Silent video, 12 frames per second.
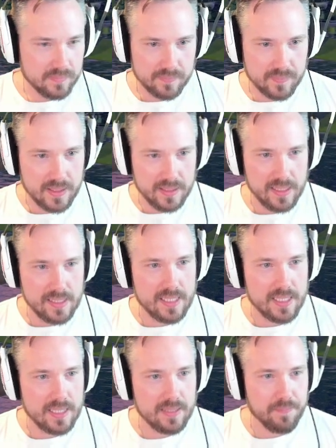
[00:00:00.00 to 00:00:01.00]
Let's
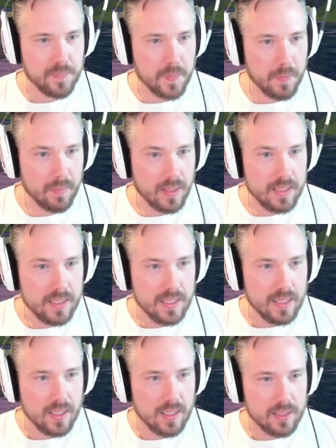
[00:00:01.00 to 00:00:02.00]
see.
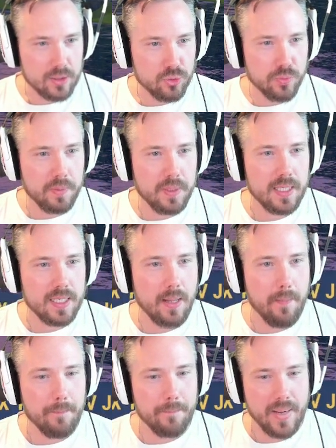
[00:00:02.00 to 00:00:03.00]
European
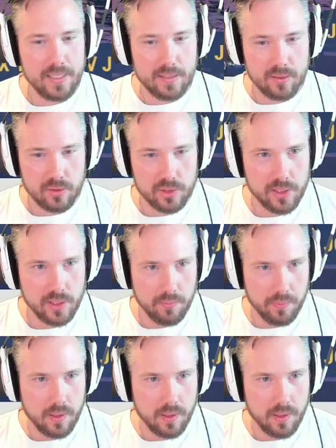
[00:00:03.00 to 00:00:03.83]
battleship,